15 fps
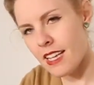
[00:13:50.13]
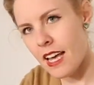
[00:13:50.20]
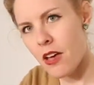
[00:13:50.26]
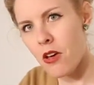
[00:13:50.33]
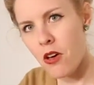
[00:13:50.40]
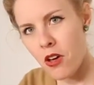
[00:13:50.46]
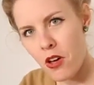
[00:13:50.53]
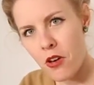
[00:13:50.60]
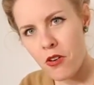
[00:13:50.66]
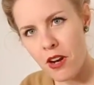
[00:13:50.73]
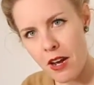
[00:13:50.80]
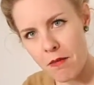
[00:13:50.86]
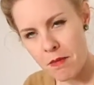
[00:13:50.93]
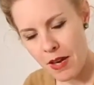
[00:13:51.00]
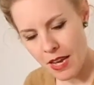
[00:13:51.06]
I will go
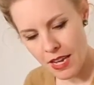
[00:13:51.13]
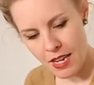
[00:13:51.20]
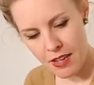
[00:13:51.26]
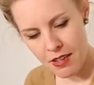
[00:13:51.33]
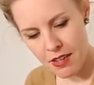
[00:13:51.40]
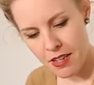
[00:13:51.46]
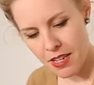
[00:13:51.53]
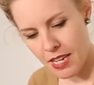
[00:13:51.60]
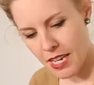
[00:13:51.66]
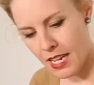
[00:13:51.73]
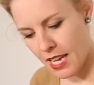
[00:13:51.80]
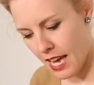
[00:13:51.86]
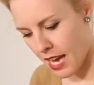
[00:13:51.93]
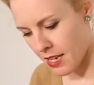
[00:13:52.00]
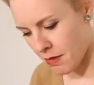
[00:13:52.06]
grab my kitty
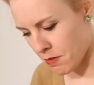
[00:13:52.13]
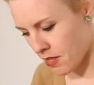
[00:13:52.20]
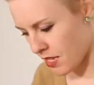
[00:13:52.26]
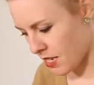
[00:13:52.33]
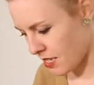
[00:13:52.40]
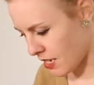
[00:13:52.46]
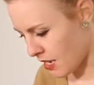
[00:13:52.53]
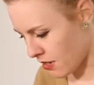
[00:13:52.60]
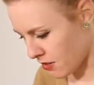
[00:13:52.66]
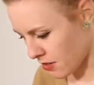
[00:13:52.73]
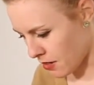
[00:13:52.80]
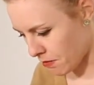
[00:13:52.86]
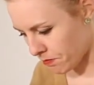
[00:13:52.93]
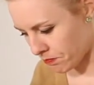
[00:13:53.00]
cat to put these nails in.